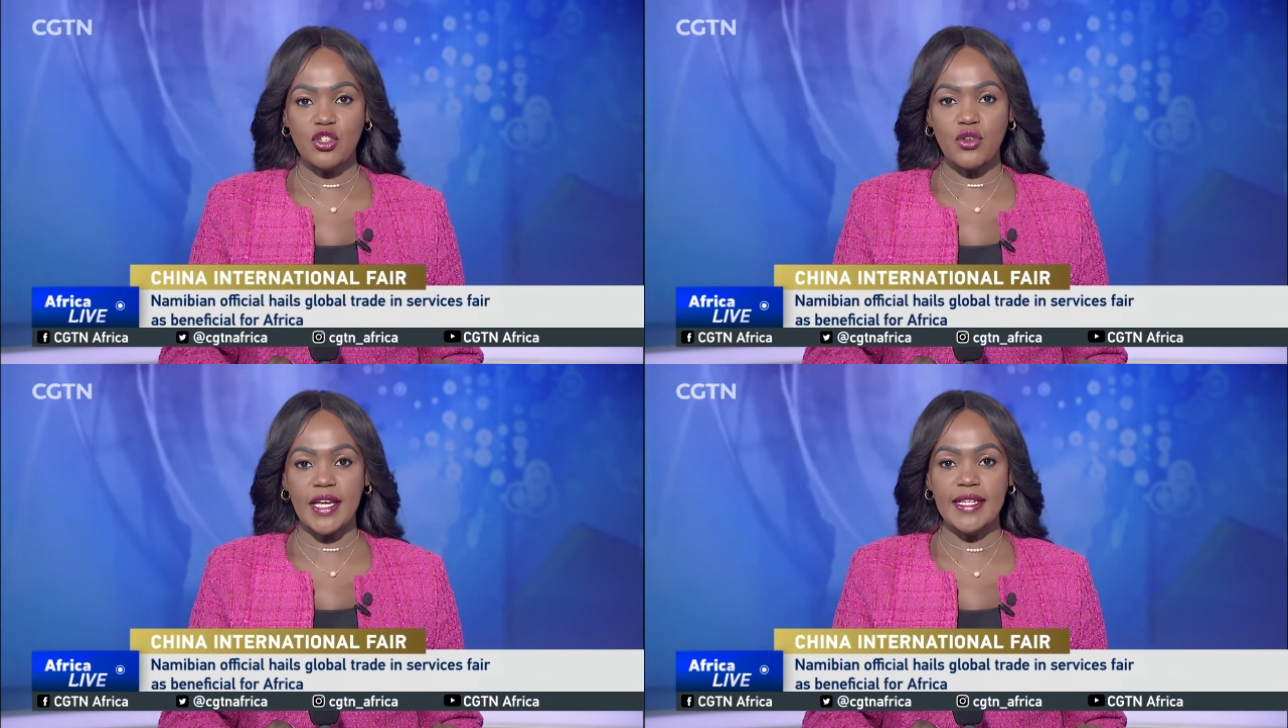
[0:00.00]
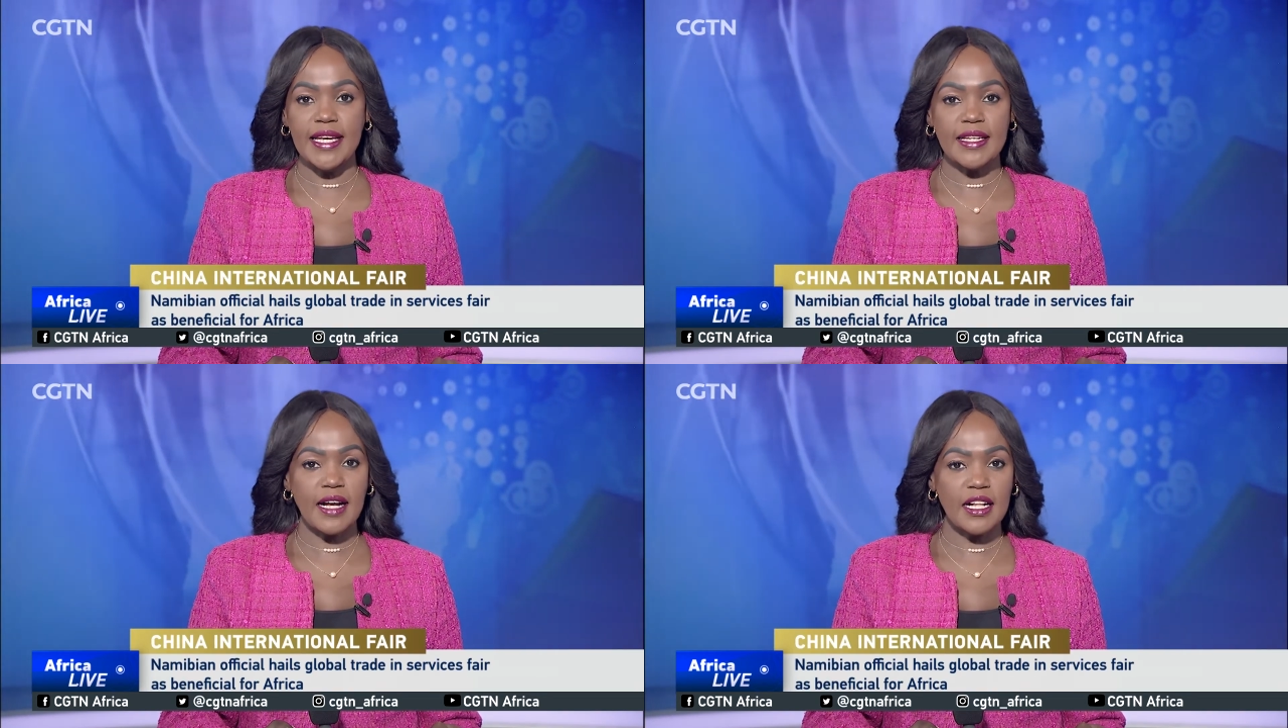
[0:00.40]

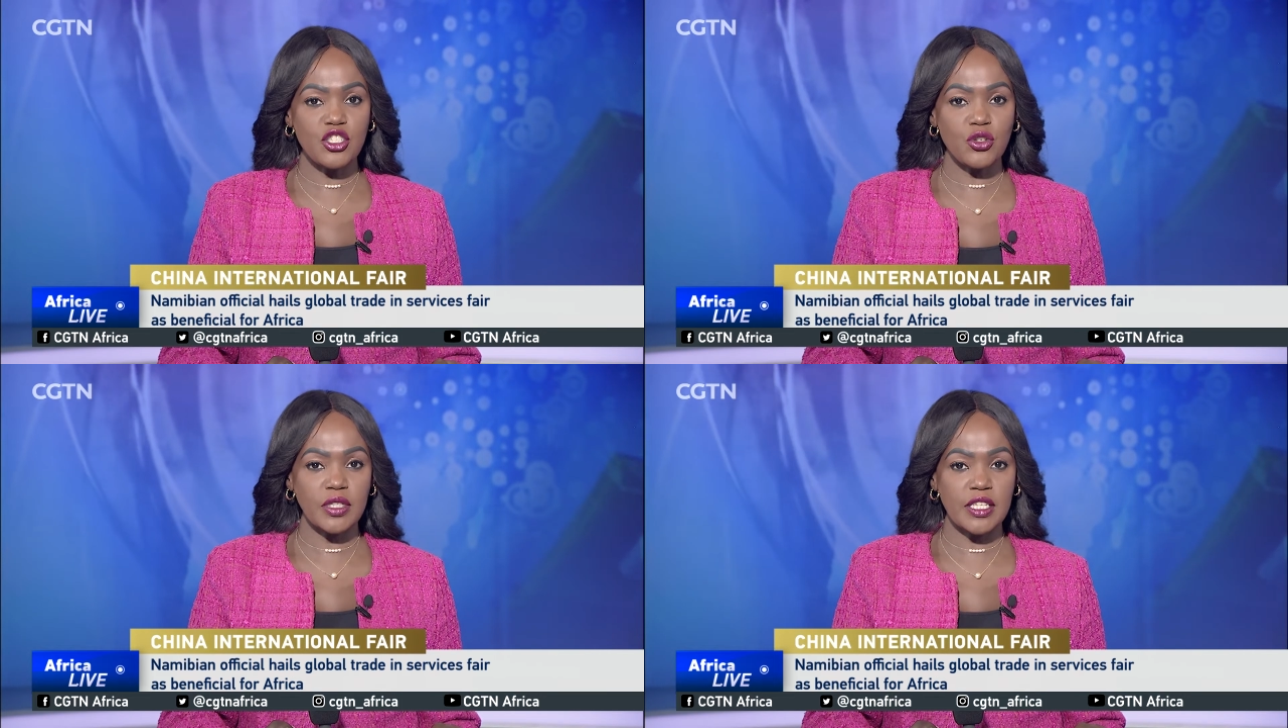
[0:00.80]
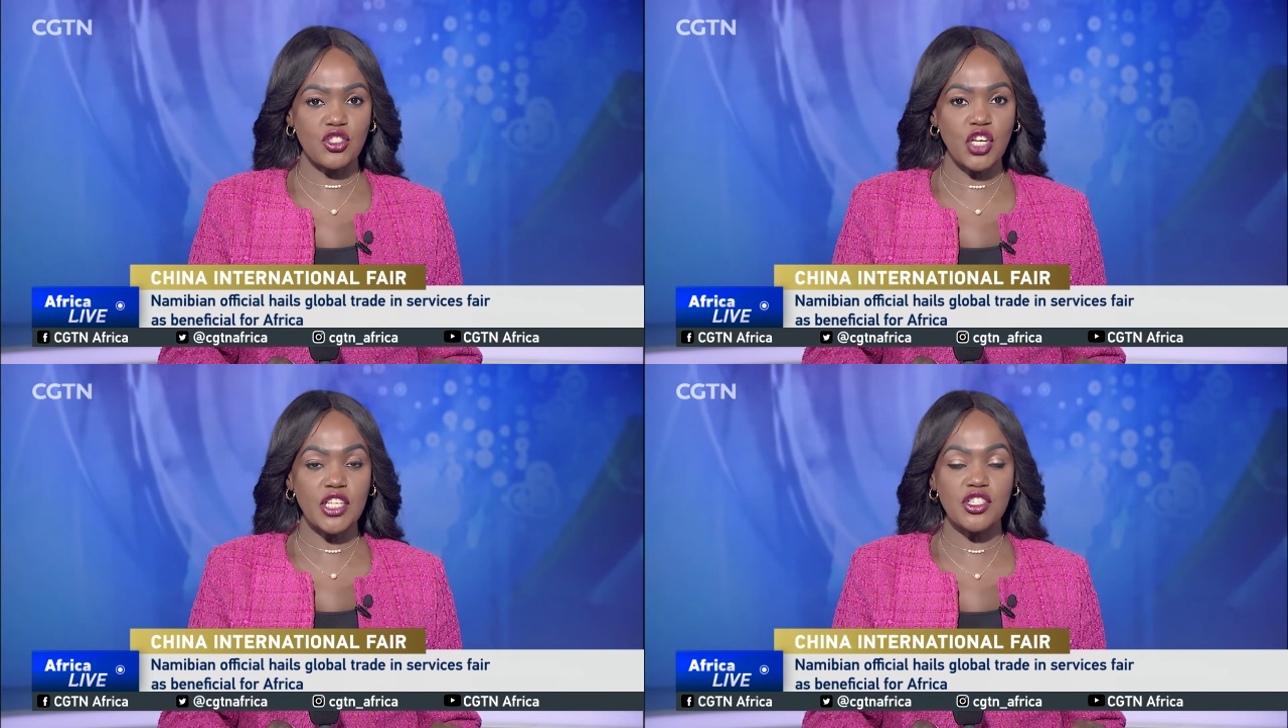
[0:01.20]
trade and cultural
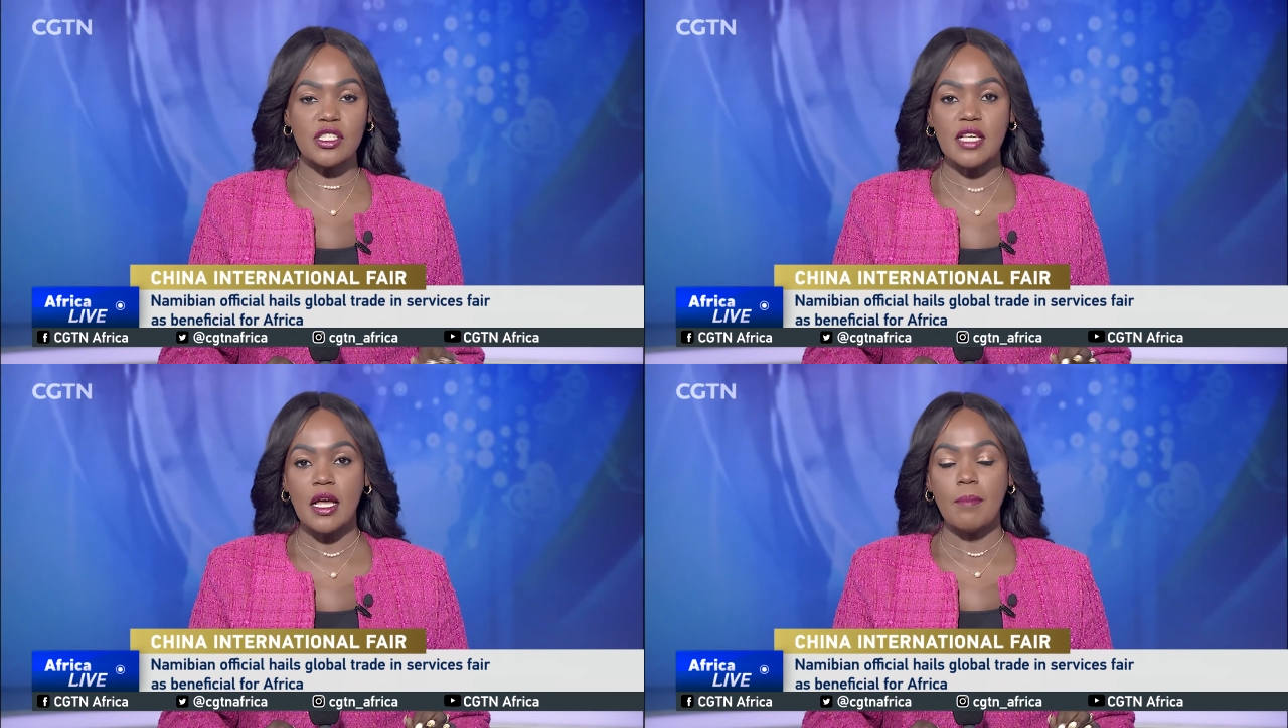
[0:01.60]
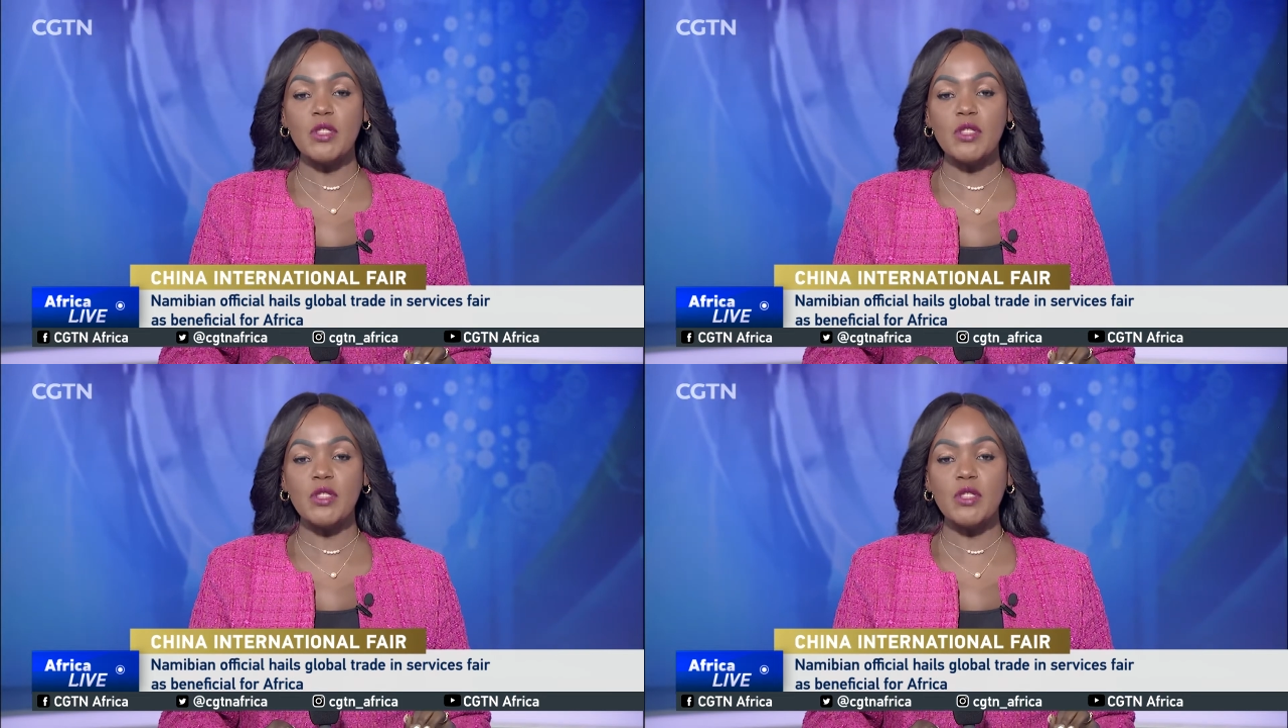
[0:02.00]
exchanges